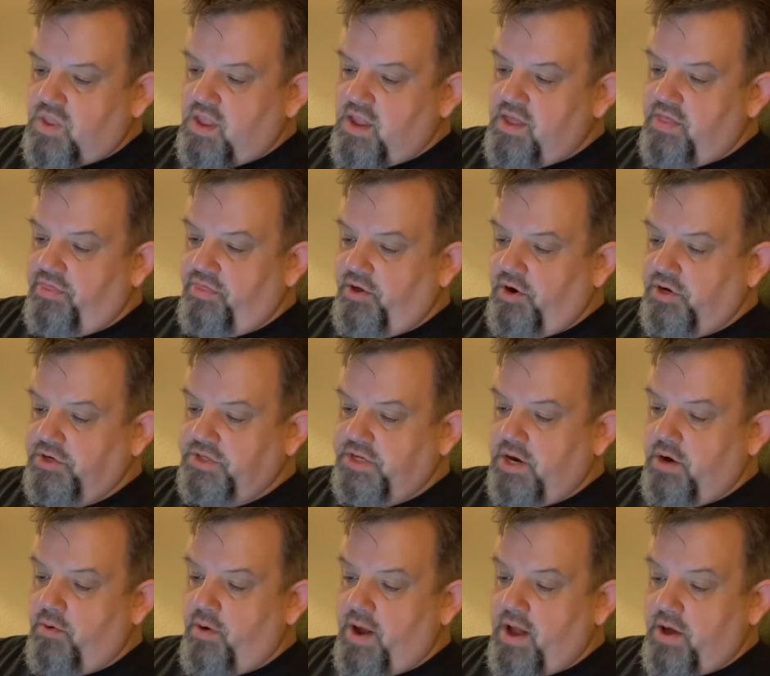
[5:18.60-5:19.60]
and thirsty
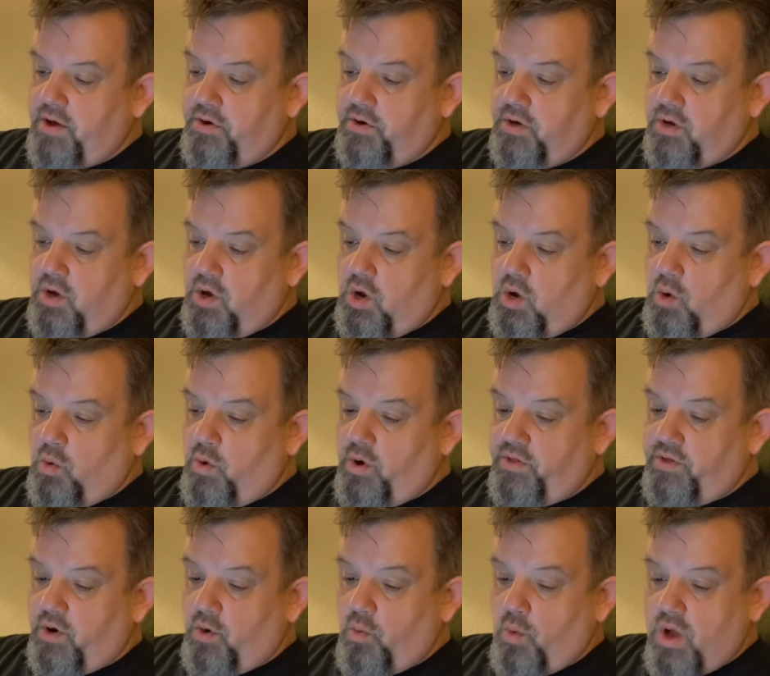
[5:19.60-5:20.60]
ground where
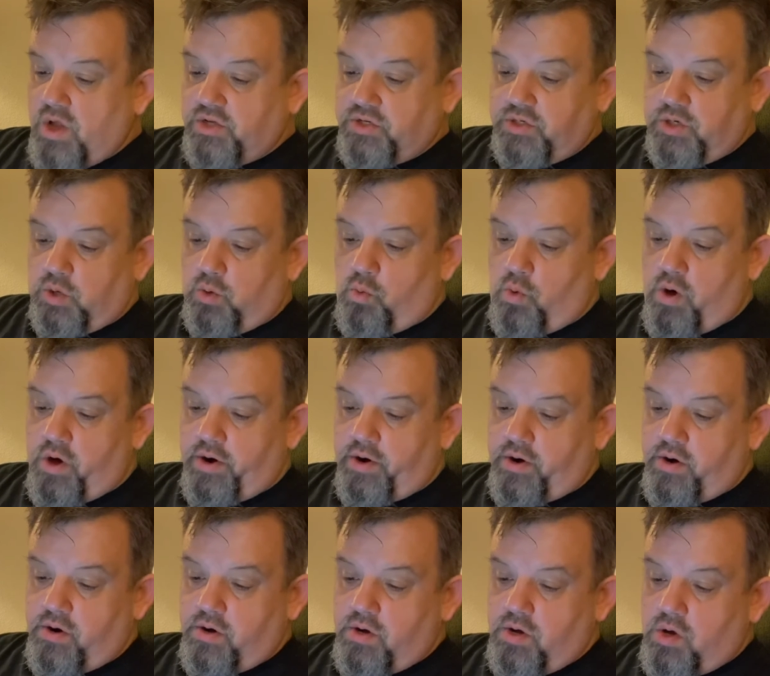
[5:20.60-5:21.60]
there was no
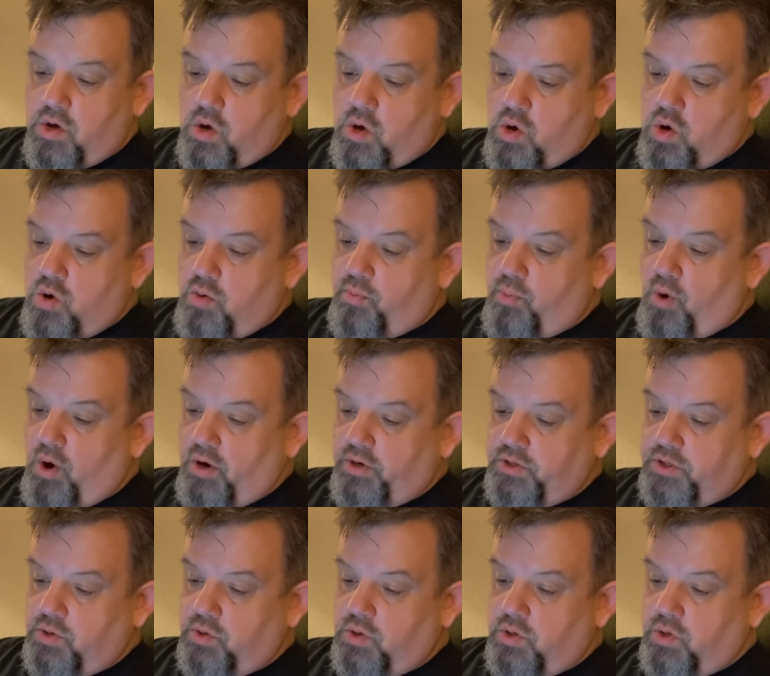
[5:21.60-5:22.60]
water, who
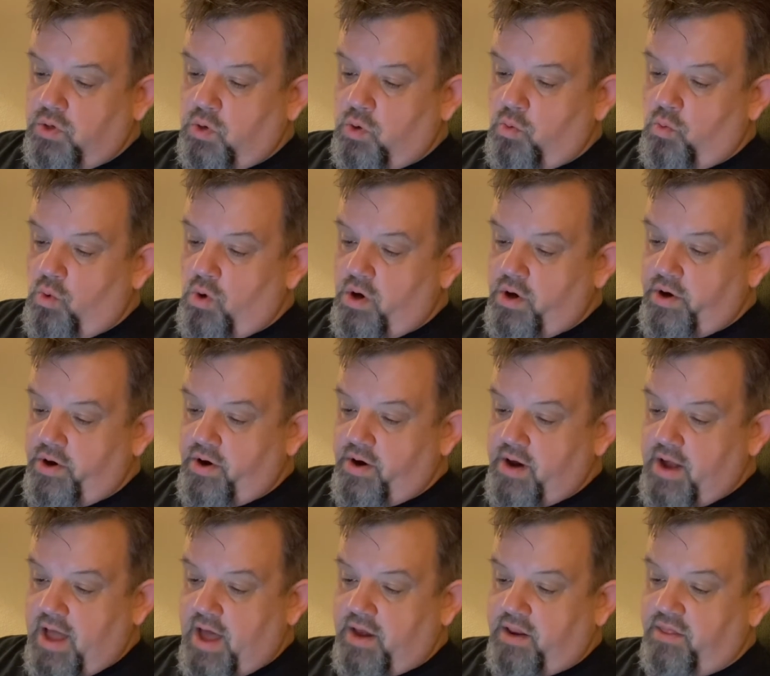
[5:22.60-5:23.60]
brought you, you
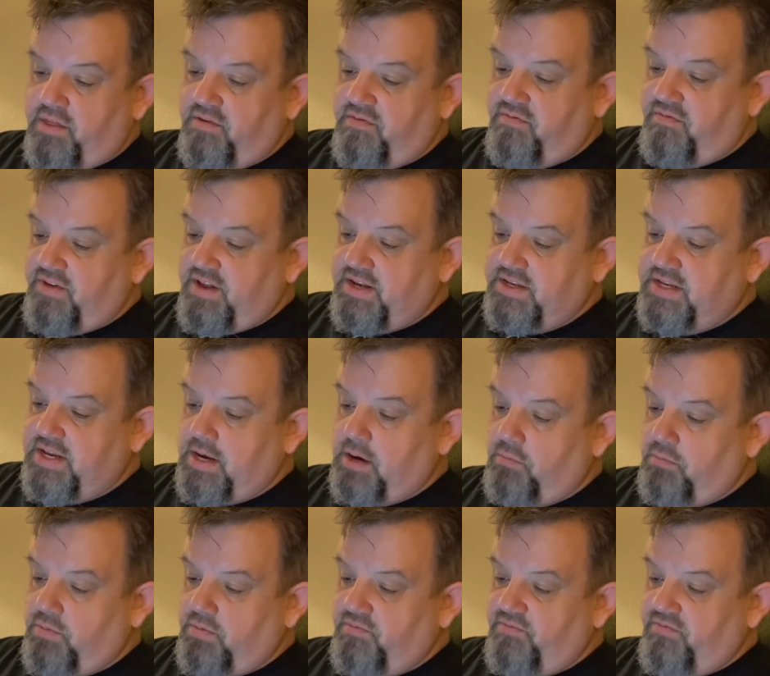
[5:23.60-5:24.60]
water out of the flinty,
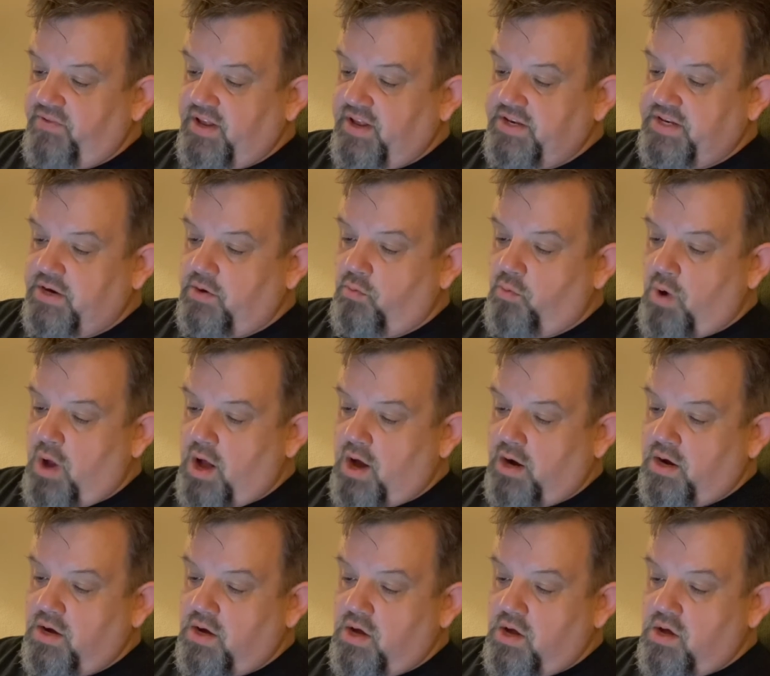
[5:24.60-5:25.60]
flinty
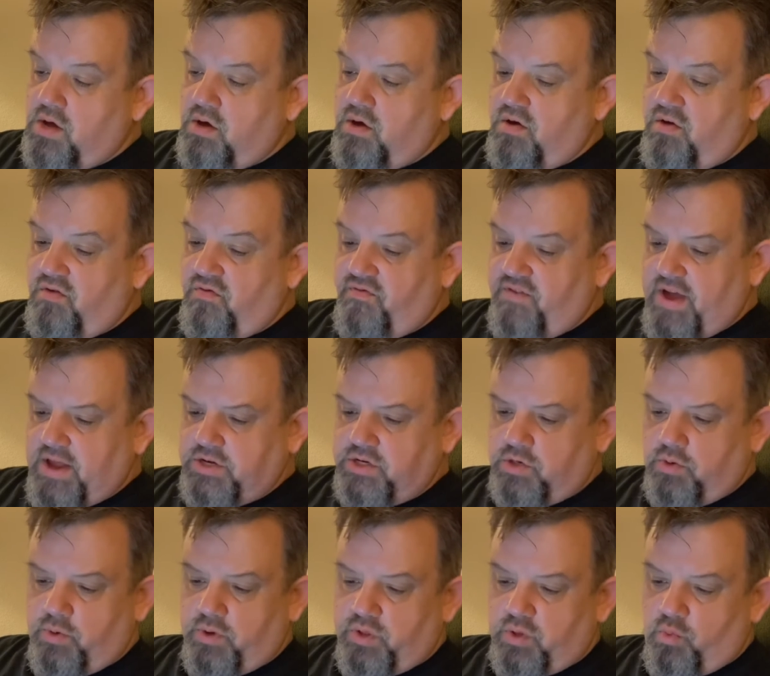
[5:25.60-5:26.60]
rock who fed
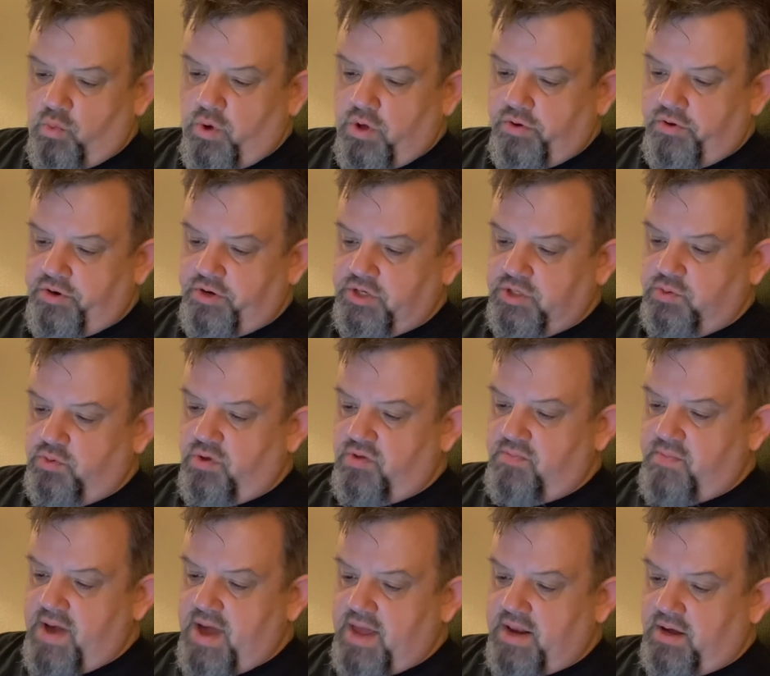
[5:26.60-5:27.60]
you in the wilderness with
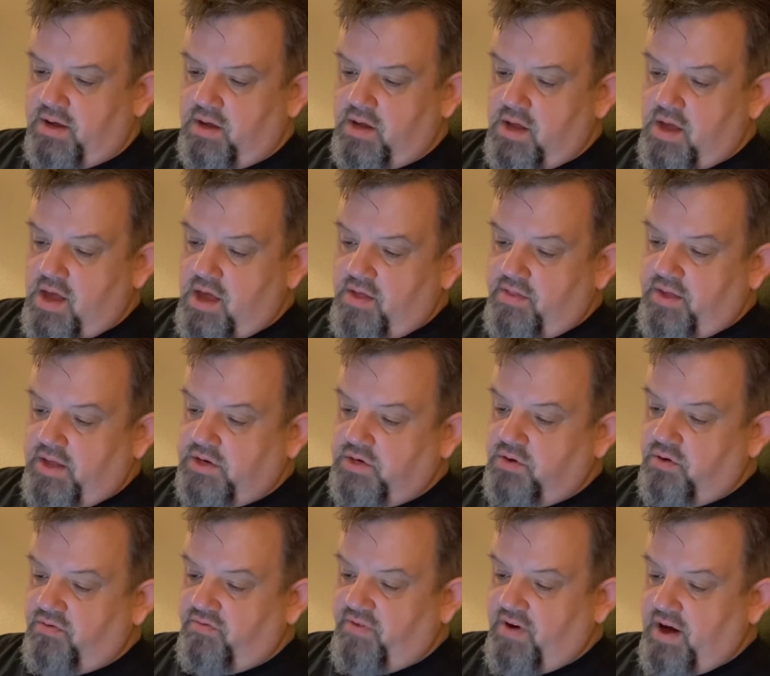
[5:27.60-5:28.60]
manna that
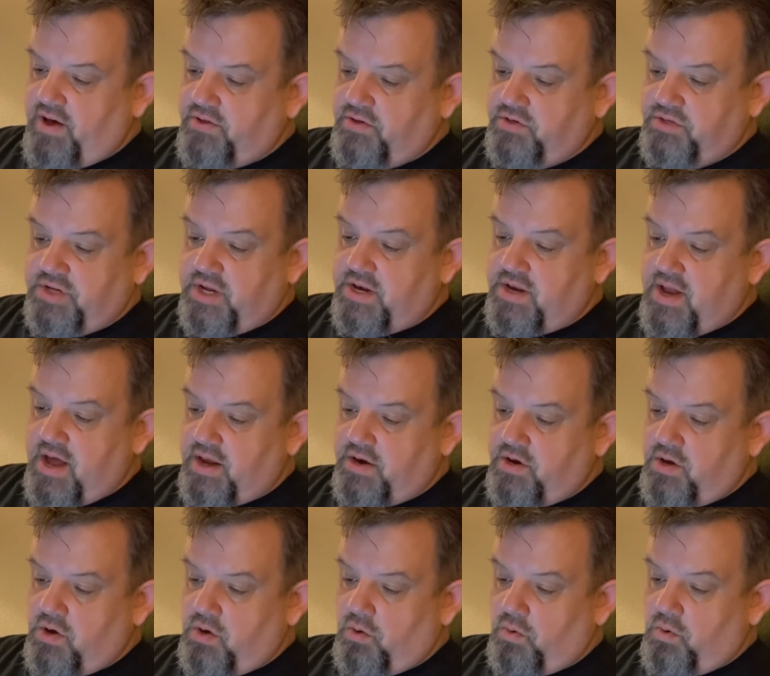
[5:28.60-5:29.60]
your fathers did not
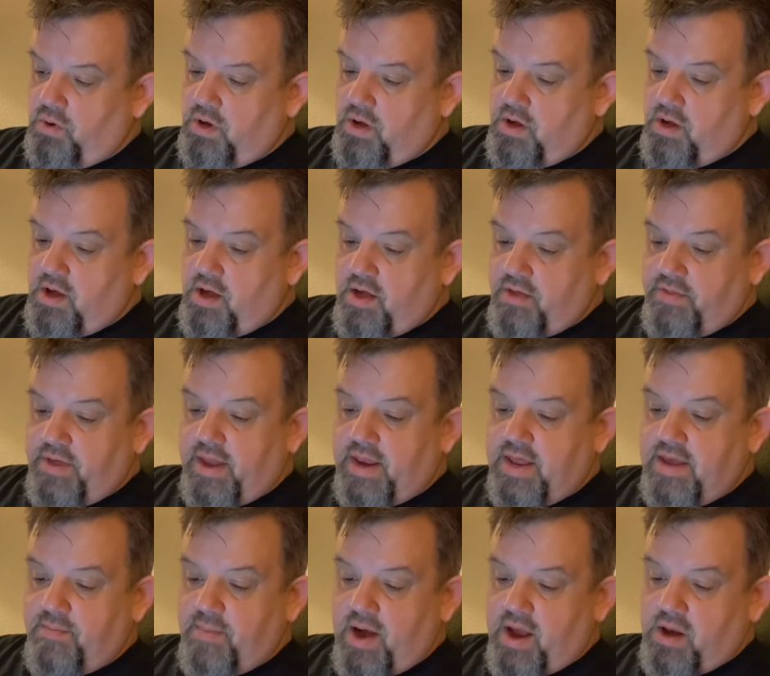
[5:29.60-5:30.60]
know, that
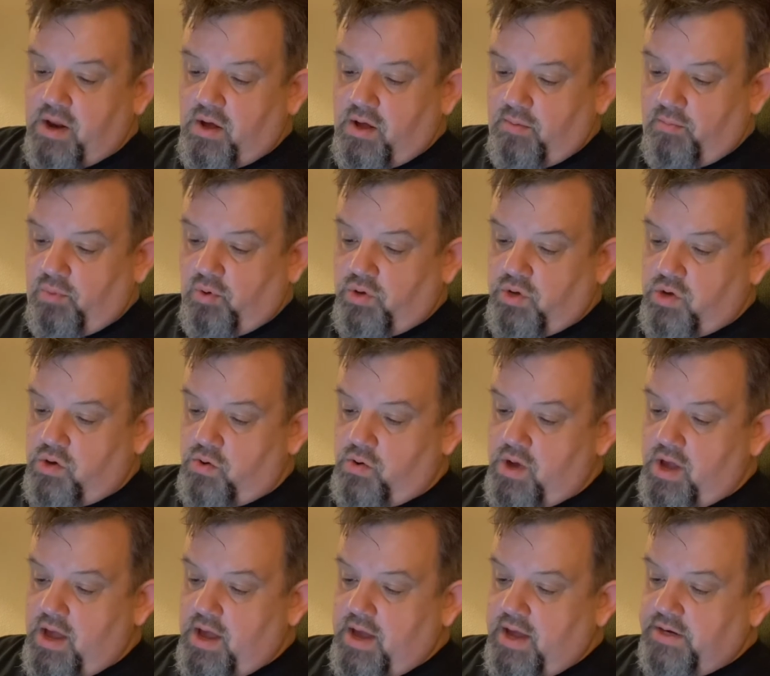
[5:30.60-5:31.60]
he might humble you
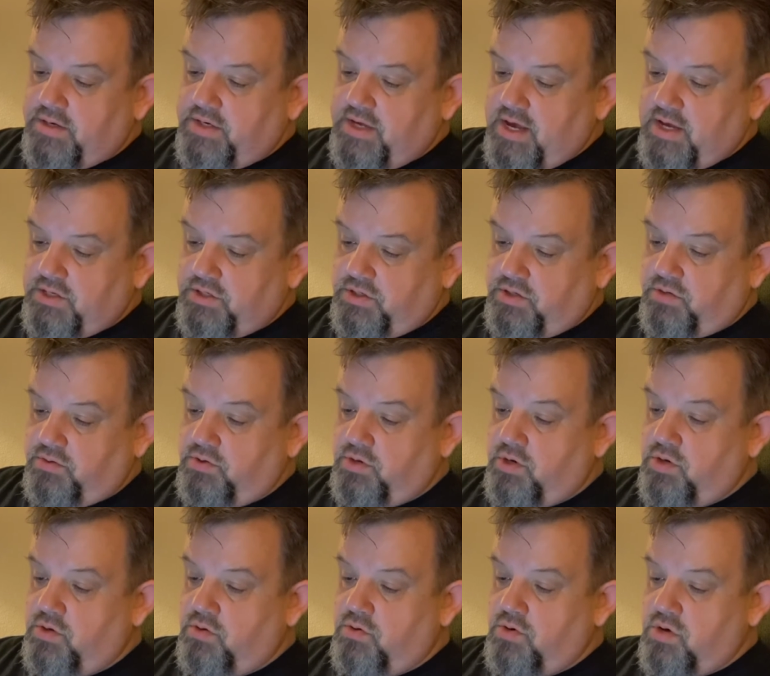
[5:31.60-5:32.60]
and test you to
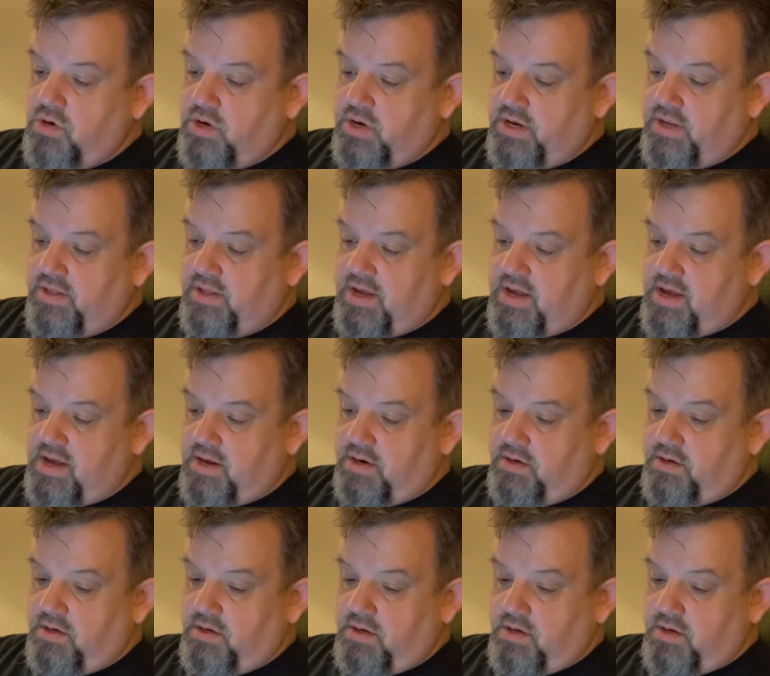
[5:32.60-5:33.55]
do good in the end.